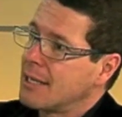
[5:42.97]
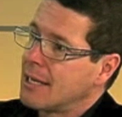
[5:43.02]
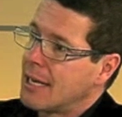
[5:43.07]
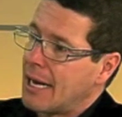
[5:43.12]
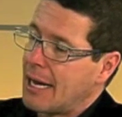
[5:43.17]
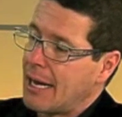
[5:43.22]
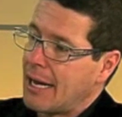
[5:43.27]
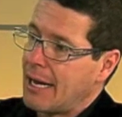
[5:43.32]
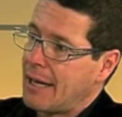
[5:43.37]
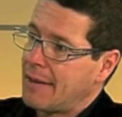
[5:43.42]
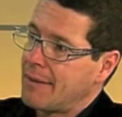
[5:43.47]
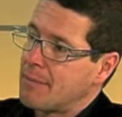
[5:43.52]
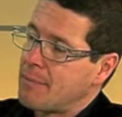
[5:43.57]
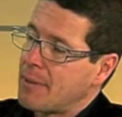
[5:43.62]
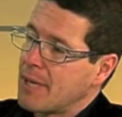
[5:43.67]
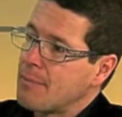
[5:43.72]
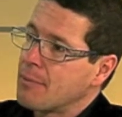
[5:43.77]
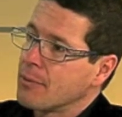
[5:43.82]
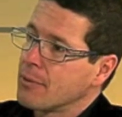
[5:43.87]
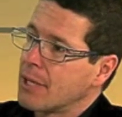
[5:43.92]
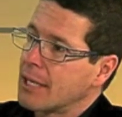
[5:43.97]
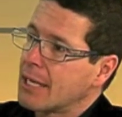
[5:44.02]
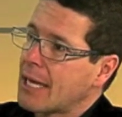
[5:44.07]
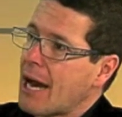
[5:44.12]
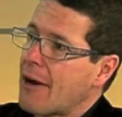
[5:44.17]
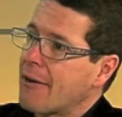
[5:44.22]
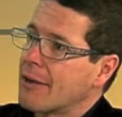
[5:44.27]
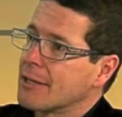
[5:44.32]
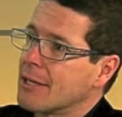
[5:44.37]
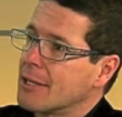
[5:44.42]
and the people that are
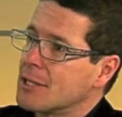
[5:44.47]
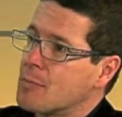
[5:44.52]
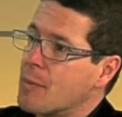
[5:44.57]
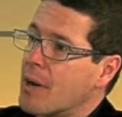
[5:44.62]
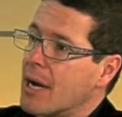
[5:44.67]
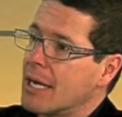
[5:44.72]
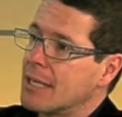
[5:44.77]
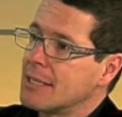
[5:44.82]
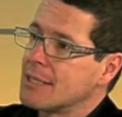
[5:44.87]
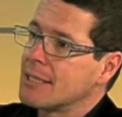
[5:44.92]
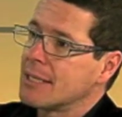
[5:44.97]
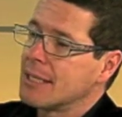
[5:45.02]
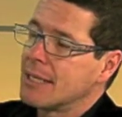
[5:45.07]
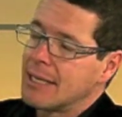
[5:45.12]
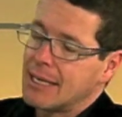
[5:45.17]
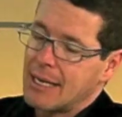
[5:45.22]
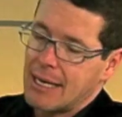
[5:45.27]
carrying those brains.